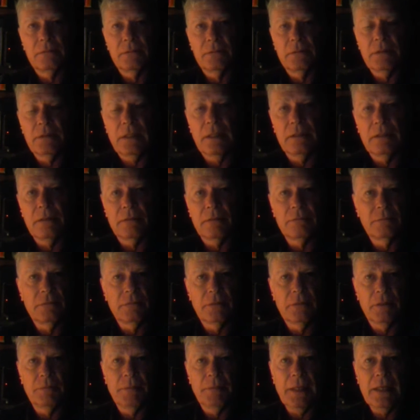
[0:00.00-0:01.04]
say,
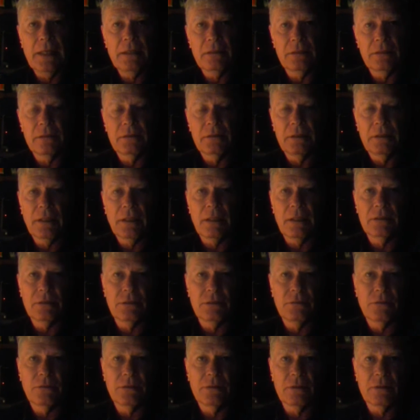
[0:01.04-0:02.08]
a bass that you catch
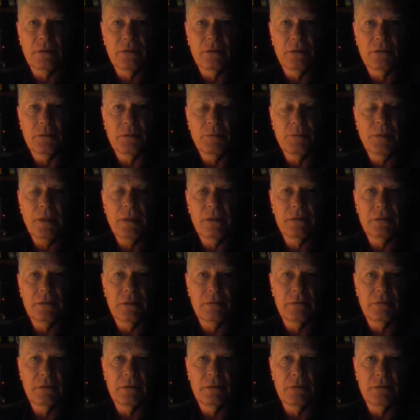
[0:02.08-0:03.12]
in one of the local ponds.
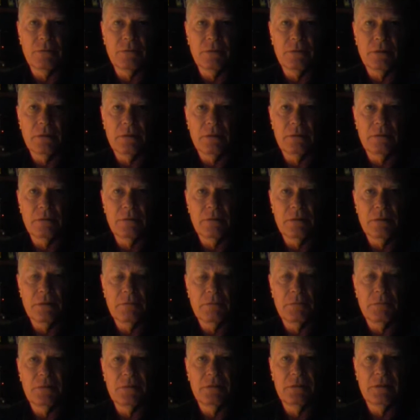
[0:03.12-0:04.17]
I really
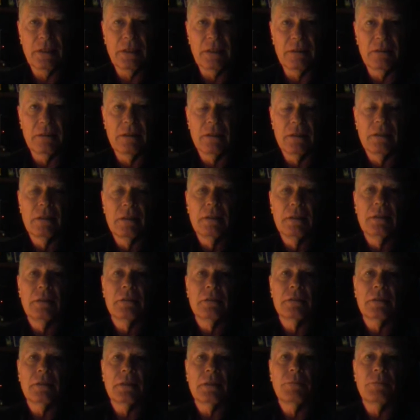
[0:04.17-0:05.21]
would say
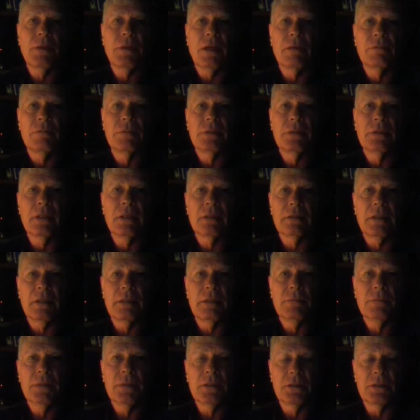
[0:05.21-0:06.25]
probably not
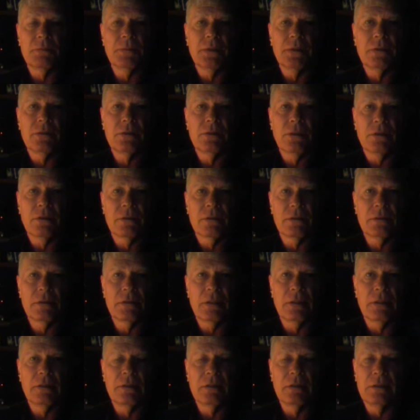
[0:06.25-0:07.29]
that much, but it's hard to
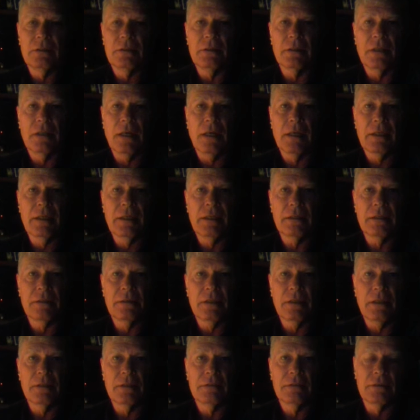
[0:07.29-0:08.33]
say. I can't
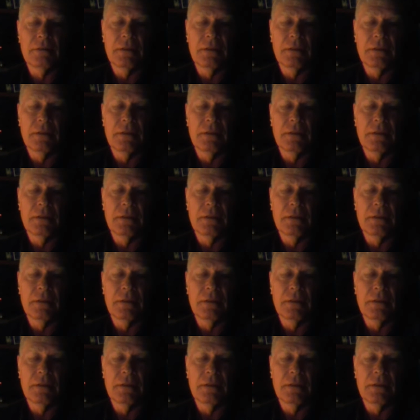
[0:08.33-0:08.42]
say.